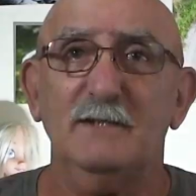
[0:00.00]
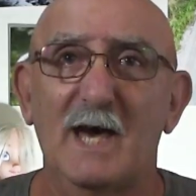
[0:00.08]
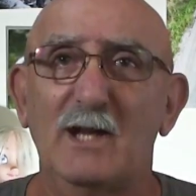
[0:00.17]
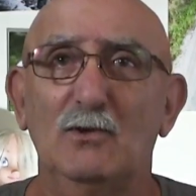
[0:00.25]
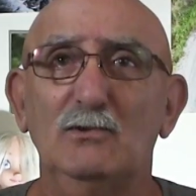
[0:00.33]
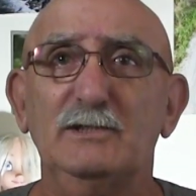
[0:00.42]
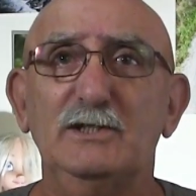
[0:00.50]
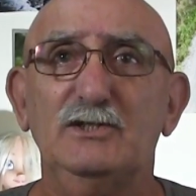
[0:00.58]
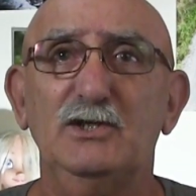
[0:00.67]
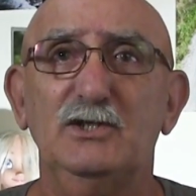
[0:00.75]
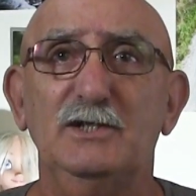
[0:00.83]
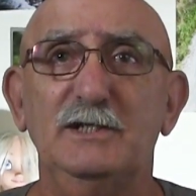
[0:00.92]
Not only
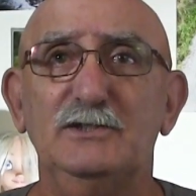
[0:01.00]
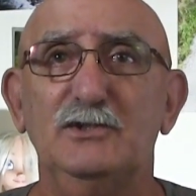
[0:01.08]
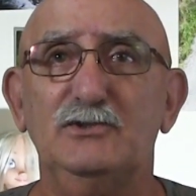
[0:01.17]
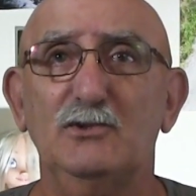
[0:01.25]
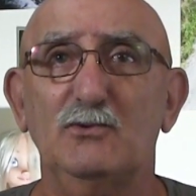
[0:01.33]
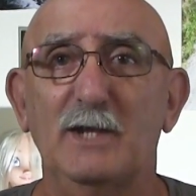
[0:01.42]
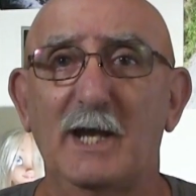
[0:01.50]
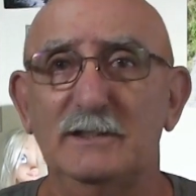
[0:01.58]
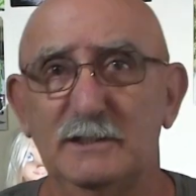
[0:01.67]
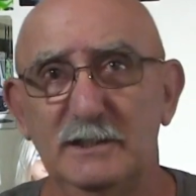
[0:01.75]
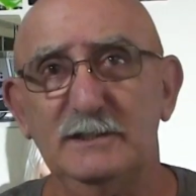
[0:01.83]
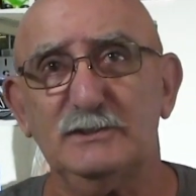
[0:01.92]
do you need to do
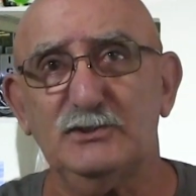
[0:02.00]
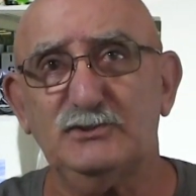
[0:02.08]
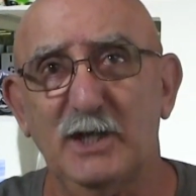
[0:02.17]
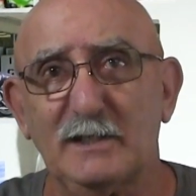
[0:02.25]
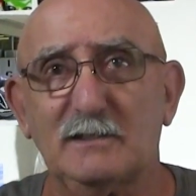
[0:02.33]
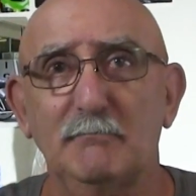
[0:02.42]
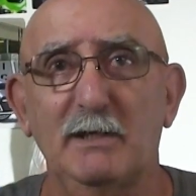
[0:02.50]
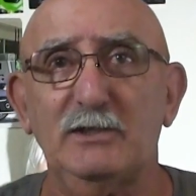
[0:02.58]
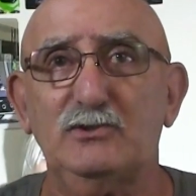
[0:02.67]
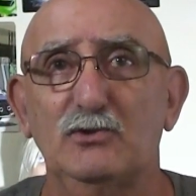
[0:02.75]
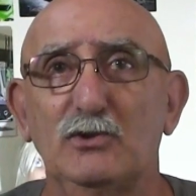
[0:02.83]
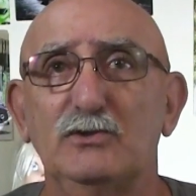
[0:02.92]
that, you need to check to make
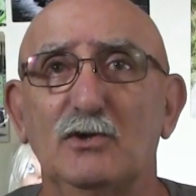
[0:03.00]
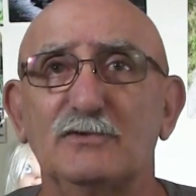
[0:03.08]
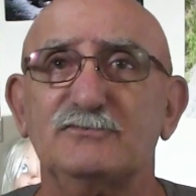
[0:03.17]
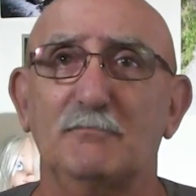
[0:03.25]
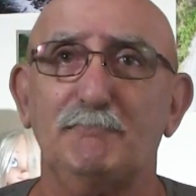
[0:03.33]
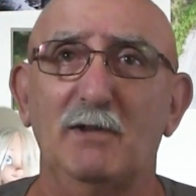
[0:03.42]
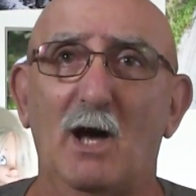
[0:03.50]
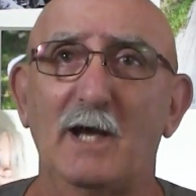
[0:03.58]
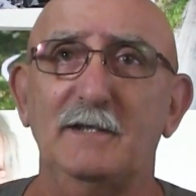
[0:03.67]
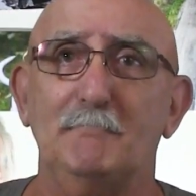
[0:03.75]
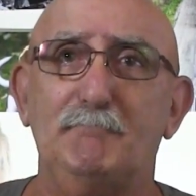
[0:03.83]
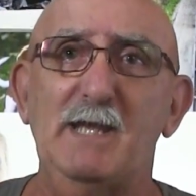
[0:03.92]
sure your supply
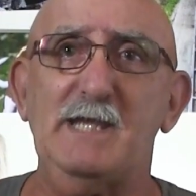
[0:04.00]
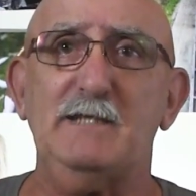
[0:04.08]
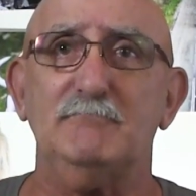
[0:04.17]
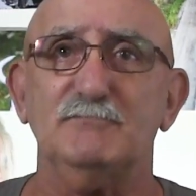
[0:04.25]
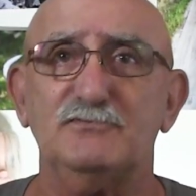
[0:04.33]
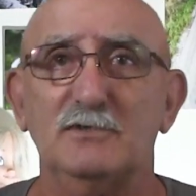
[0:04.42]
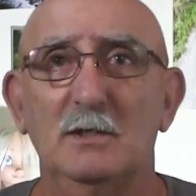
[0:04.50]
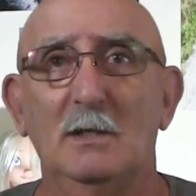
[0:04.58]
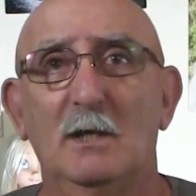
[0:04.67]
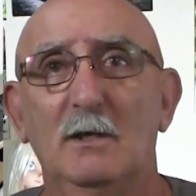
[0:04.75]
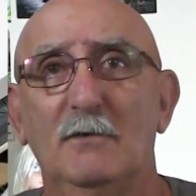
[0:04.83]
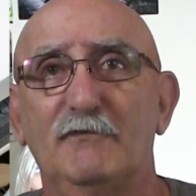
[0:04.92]
of beams,
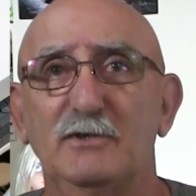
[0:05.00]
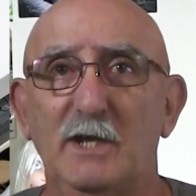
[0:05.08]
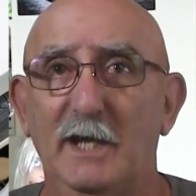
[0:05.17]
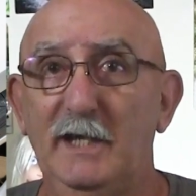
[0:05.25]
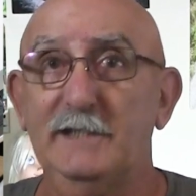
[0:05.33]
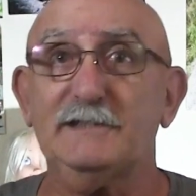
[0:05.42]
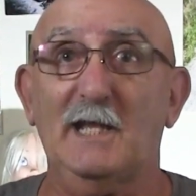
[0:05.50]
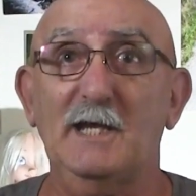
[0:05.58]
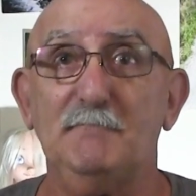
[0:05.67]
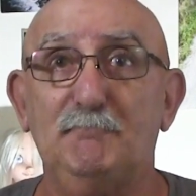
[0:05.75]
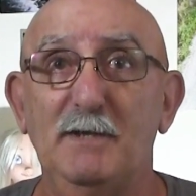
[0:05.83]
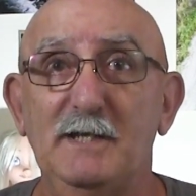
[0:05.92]
for your
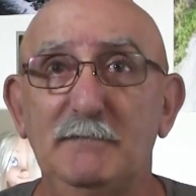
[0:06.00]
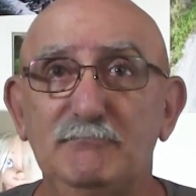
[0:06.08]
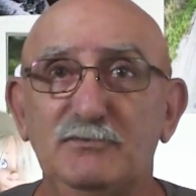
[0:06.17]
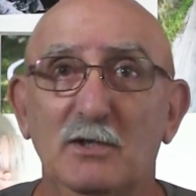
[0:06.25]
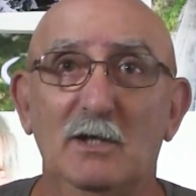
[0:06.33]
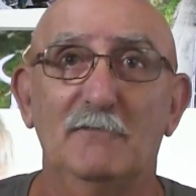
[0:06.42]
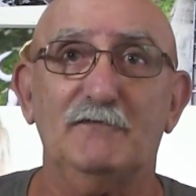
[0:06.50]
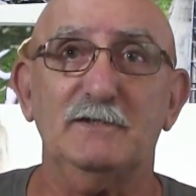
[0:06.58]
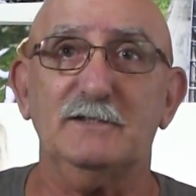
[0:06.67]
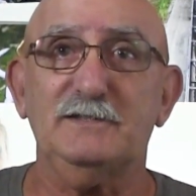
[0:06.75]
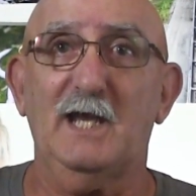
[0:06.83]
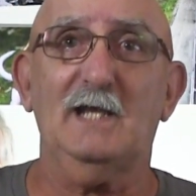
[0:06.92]
headlight beams, for
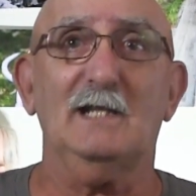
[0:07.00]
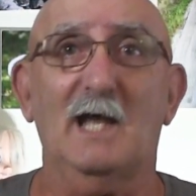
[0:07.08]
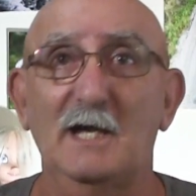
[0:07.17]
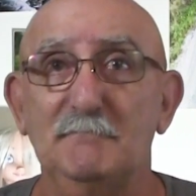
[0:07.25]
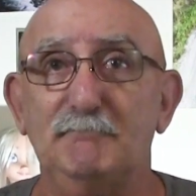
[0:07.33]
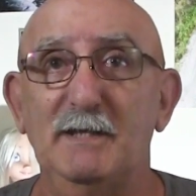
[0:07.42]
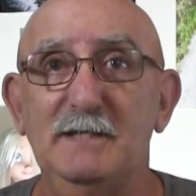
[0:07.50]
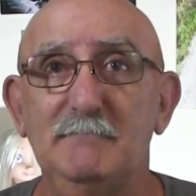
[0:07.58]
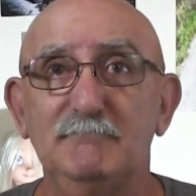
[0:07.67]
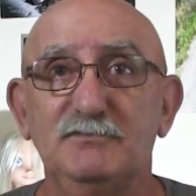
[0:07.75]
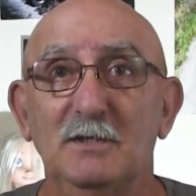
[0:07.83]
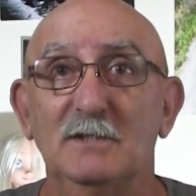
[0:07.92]
your taillight
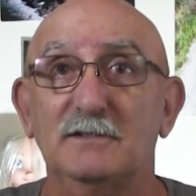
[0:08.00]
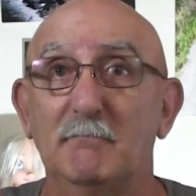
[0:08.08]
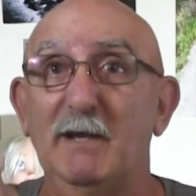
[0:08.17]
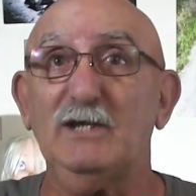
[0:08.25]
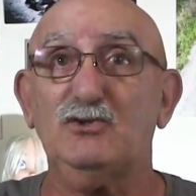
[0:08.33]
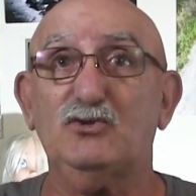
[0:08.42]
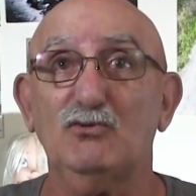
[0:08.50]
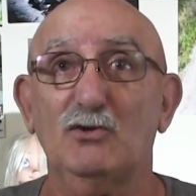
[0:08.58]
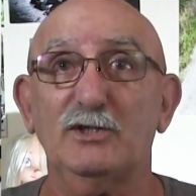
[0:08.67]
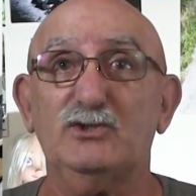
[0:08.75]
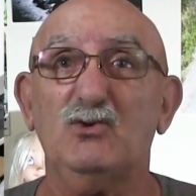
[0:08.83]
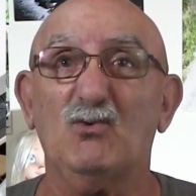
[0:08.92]
beams, to make sure
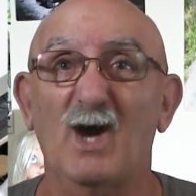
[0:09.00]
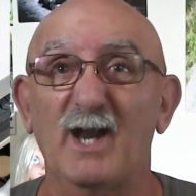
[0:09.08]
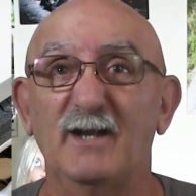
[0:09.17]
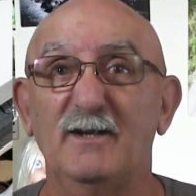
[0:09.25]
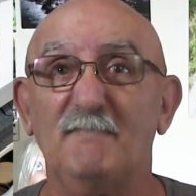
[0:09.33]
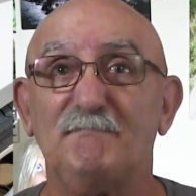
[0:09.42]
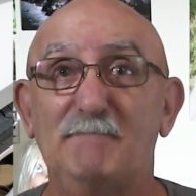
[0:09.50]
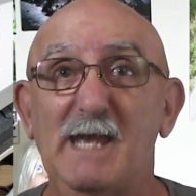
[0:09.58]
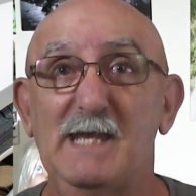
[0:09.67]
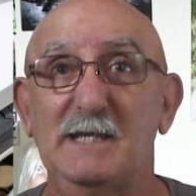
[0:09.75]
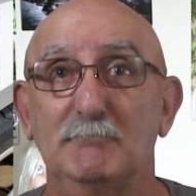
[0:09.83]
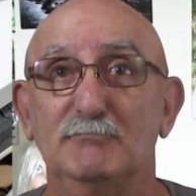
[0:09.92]
that you got enough
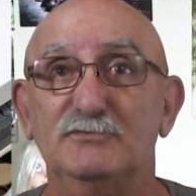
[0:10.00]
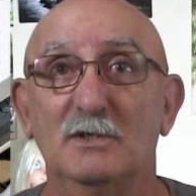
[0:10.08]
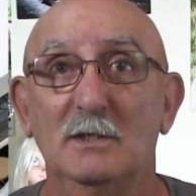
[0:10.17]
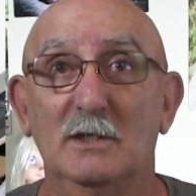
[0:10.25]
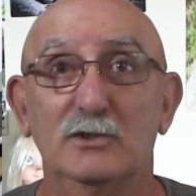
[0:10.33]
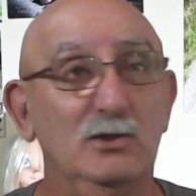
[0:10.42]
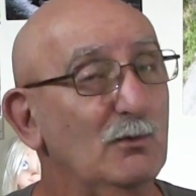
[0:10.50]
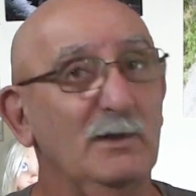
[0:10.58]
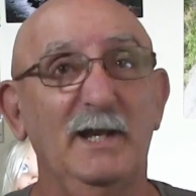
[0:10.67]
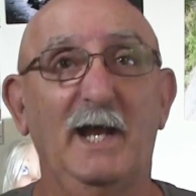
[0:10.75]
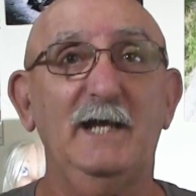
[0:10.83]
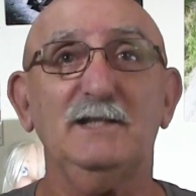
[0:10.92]
beams. You
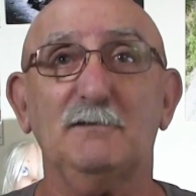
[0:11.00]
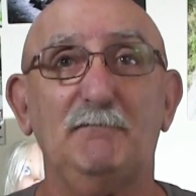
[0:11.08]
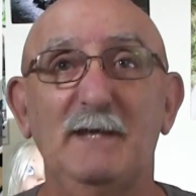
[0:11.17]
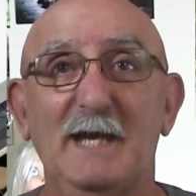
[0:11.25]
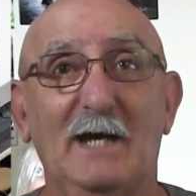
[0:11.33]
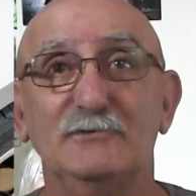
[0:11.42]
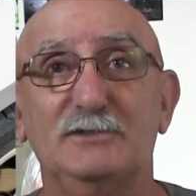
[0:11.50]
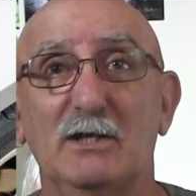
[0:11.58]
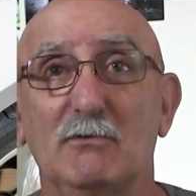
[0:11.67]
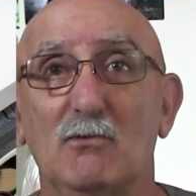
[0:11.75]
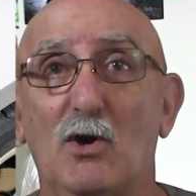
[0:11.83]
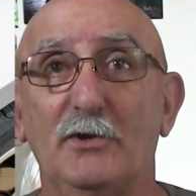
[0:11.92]
would hate to be out
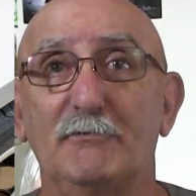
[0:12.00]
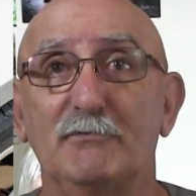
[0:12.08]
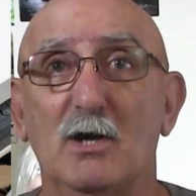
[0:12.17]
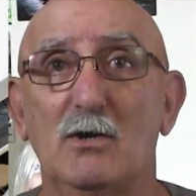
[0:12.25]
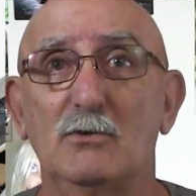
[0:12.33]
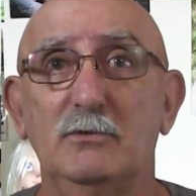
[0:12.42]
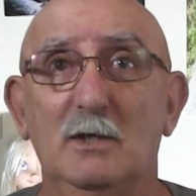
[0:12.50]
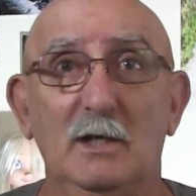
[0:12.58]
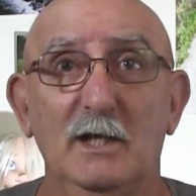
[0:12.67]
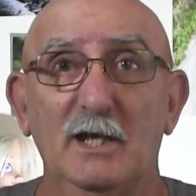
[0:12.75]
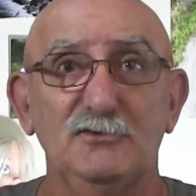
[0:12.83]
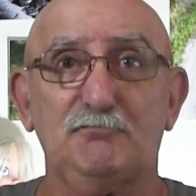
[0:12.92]
there on the road,
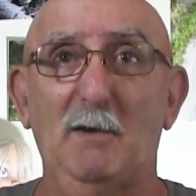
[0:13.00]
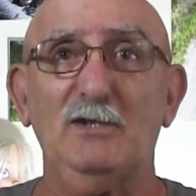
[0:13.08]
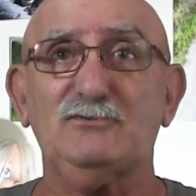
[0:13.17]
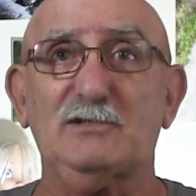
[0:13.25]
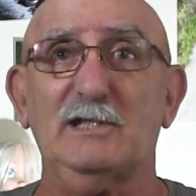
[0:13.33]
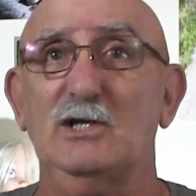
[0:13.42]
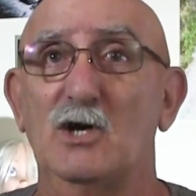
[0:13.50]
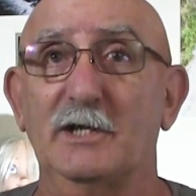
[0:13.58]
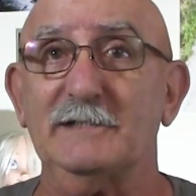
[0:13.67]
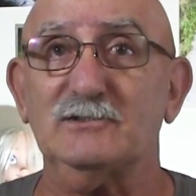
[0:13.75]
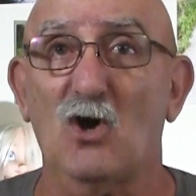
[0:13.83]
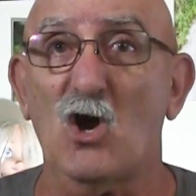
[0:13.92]
especially on
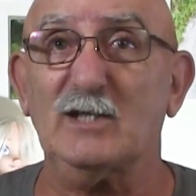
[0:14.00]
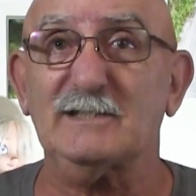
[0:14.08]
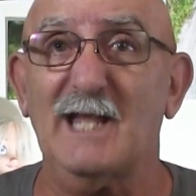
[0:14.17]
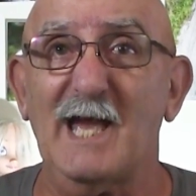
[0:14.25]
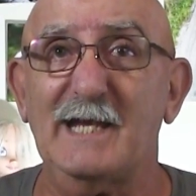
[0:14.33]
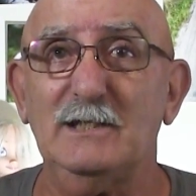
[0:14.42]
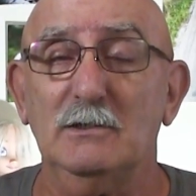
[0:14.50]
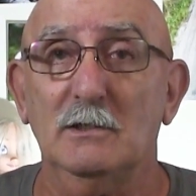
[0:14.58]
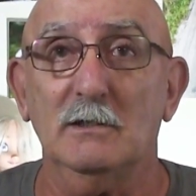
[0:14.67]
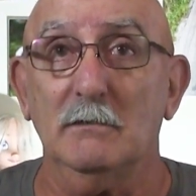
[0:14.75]
a dark night,